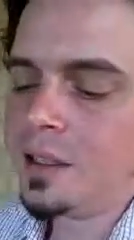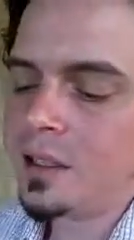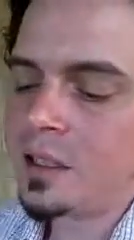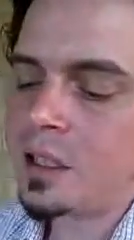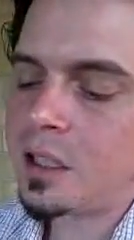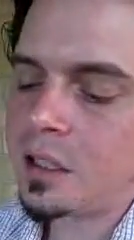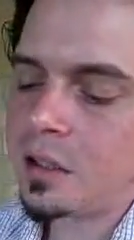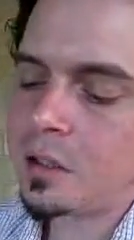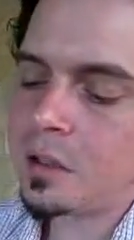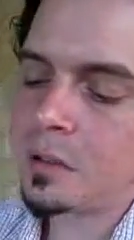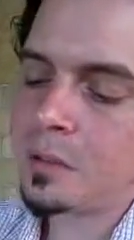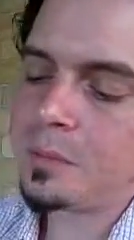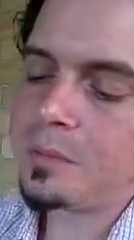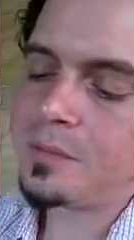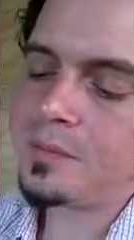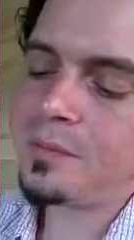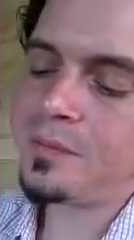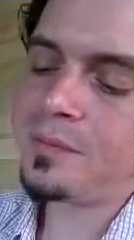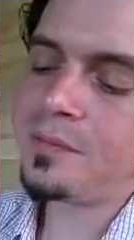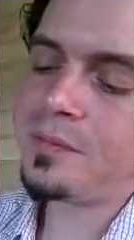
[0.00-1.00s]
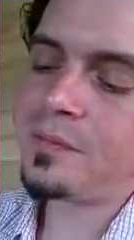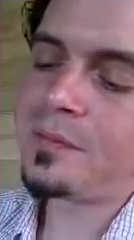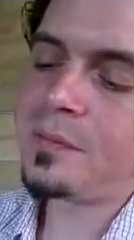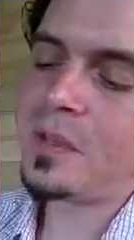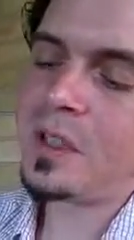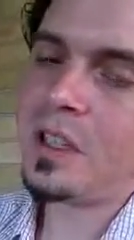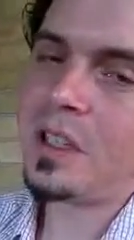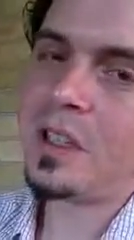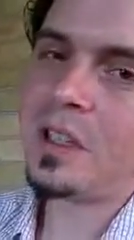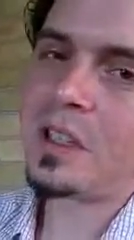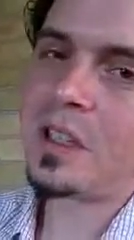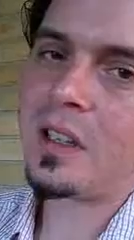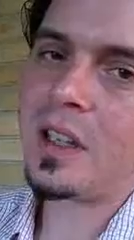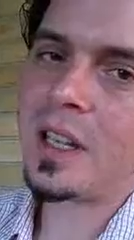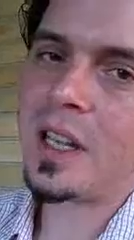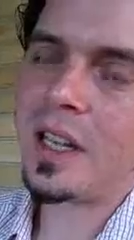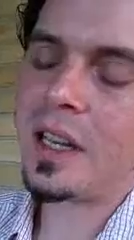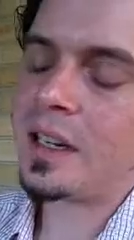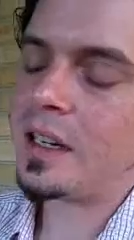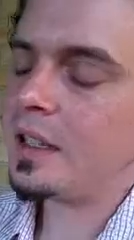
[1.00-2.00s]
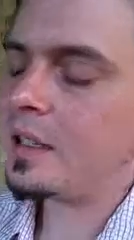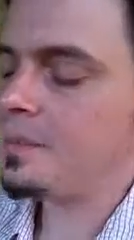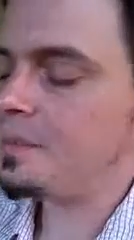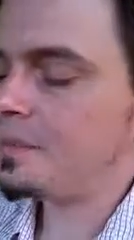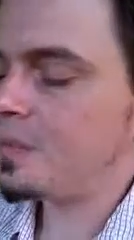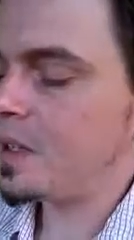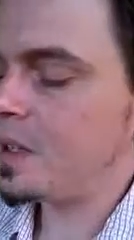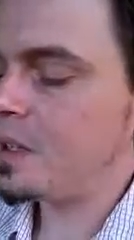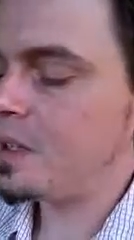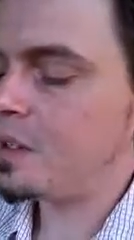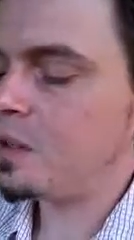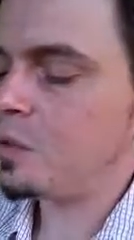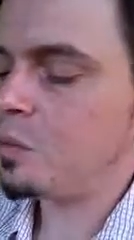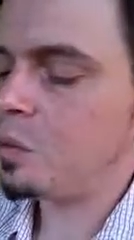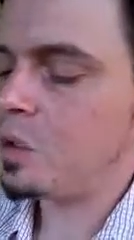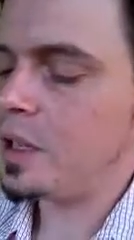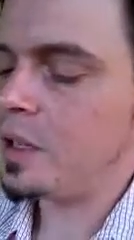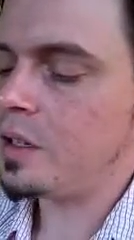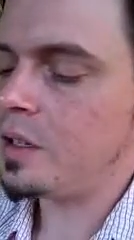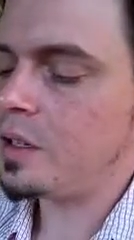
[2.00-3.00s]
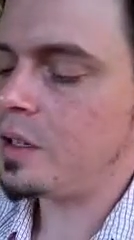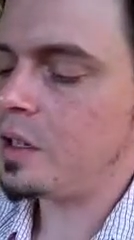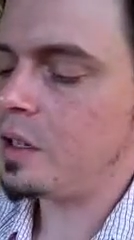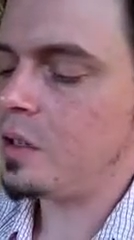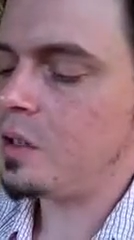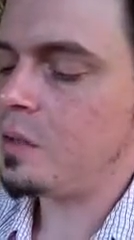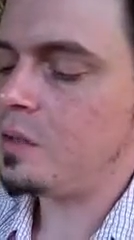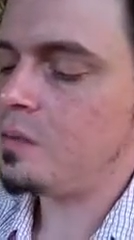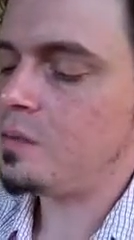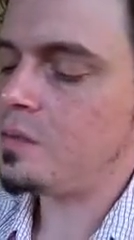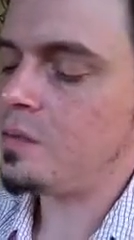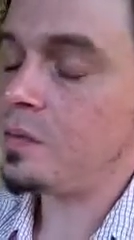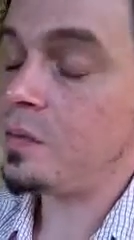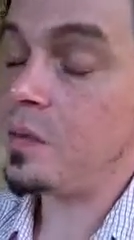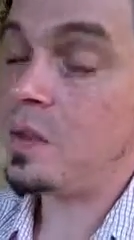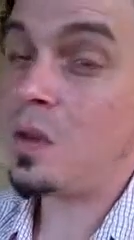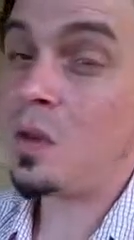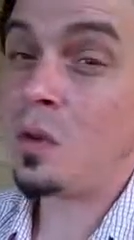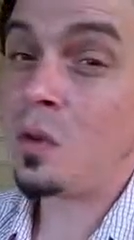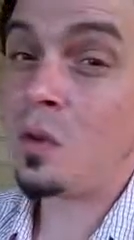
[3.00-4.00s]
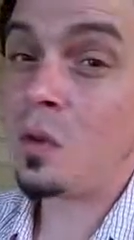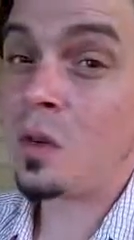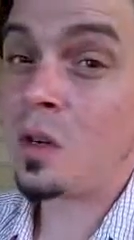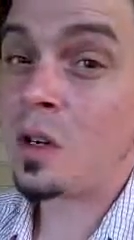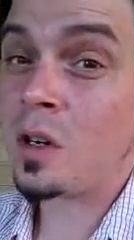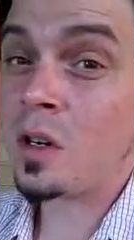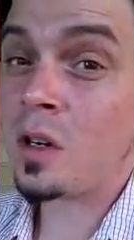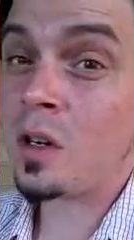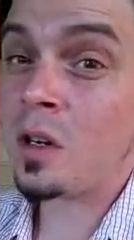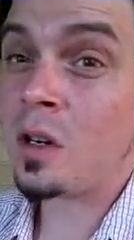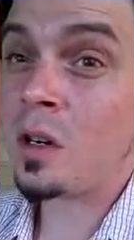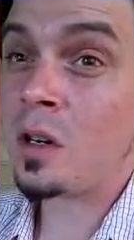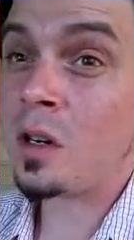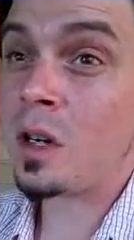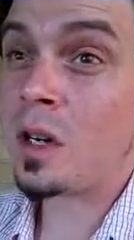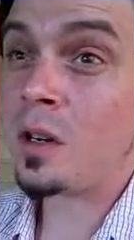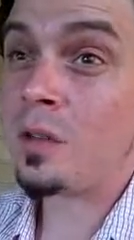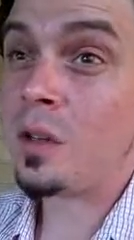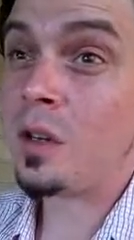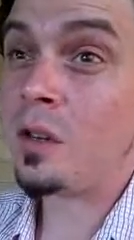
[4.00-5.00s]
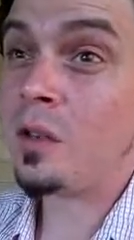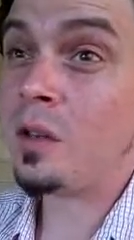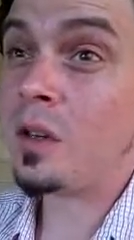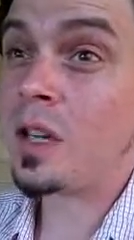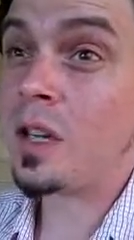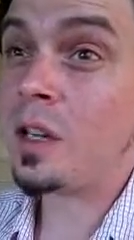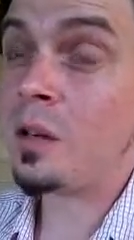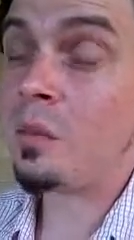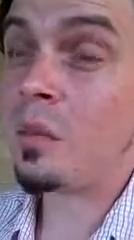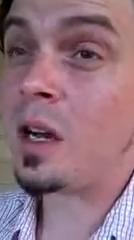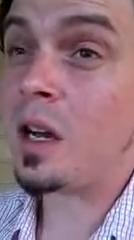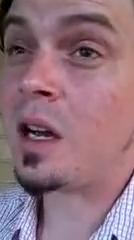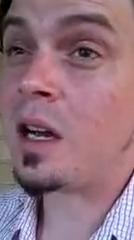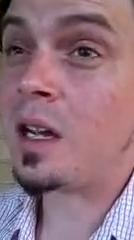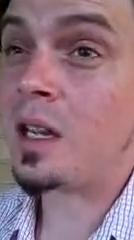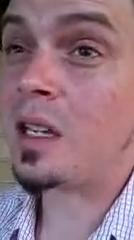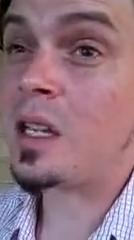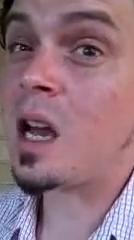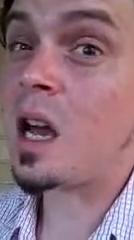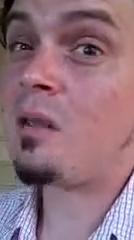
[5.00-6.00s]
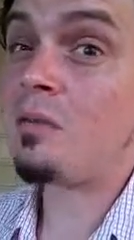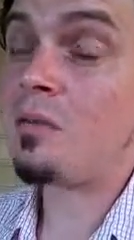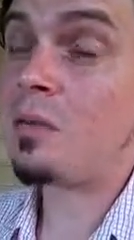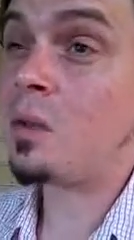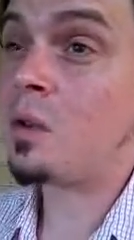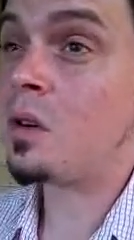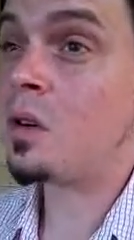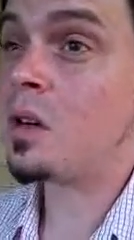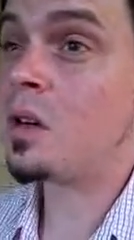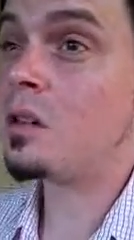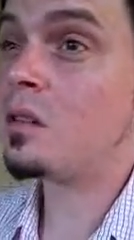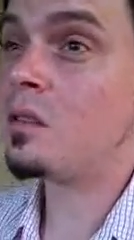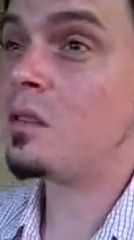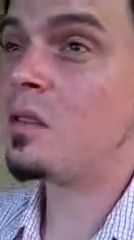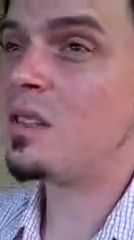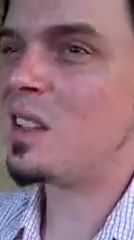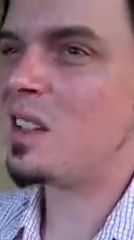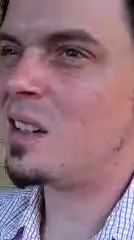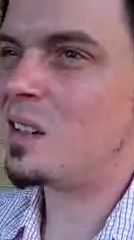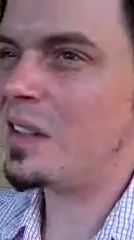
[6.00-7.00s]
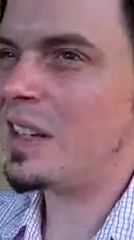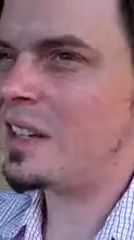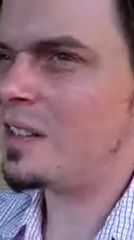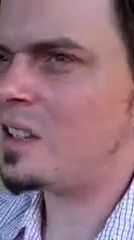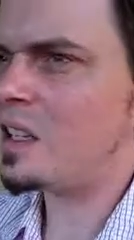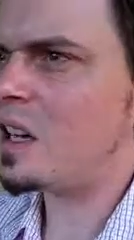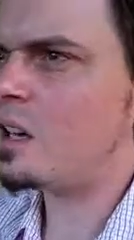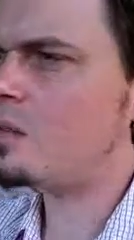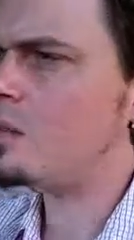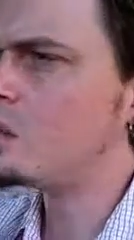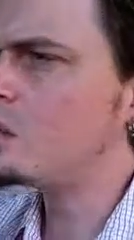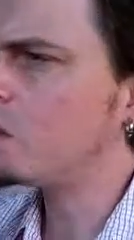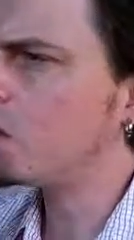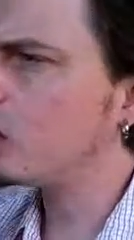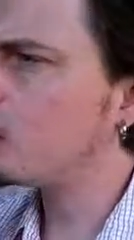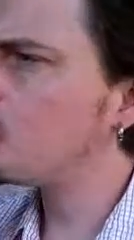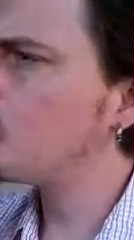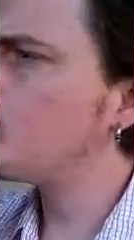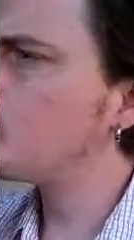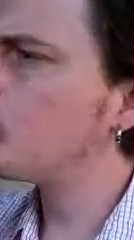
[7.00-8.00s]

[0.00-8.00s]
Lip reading: So you just click on it and it'll play the show. Or if you look in my top 4, because I only have a top 4,